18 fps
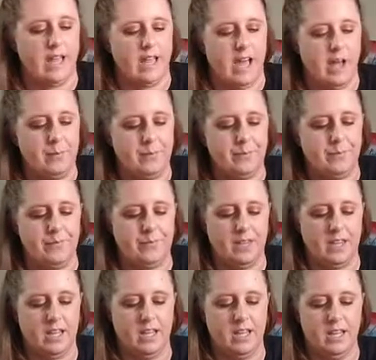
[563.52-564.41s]
that.
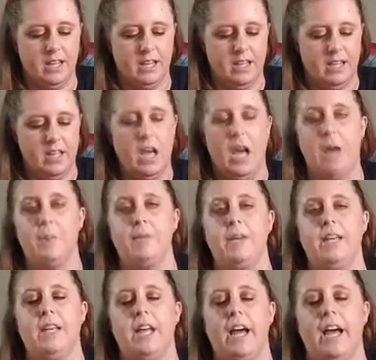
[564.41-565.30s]
I
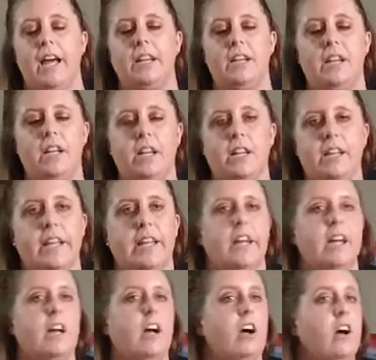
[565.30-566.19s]
mean,
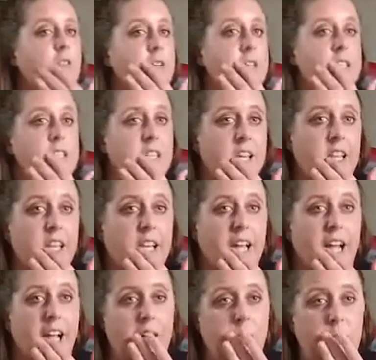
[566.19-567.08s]
obviously,
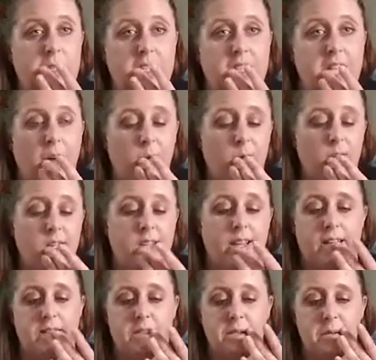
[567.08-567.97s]
like, I was having
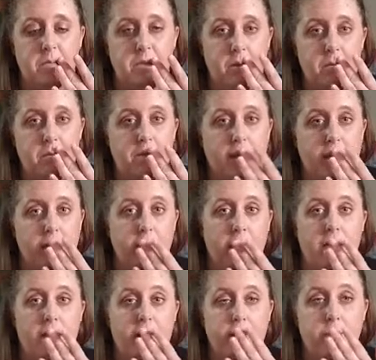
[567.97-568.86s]
like some
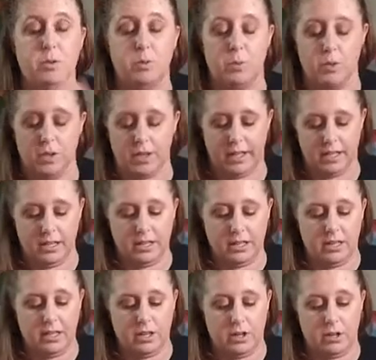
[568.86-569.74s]
my lips were like
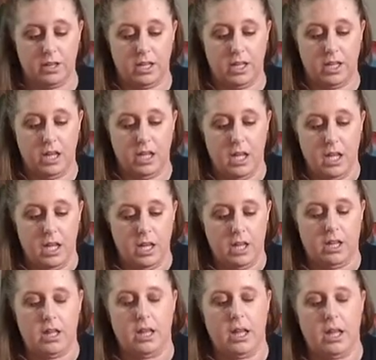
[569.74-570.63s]
literally
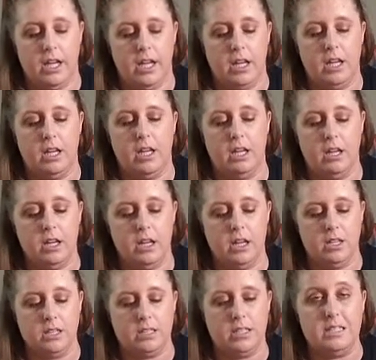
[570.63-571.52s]
like
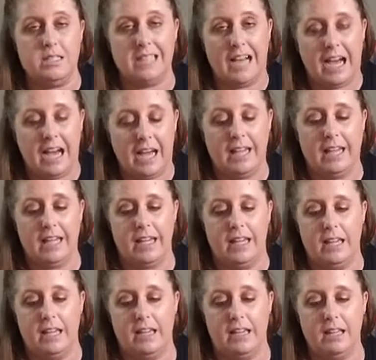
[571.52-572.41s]

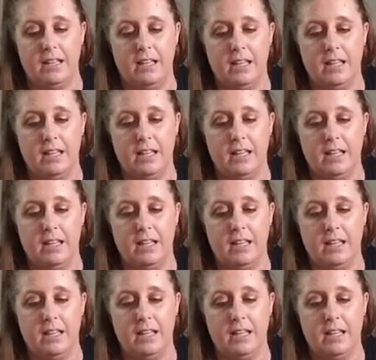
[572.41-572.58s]
dying.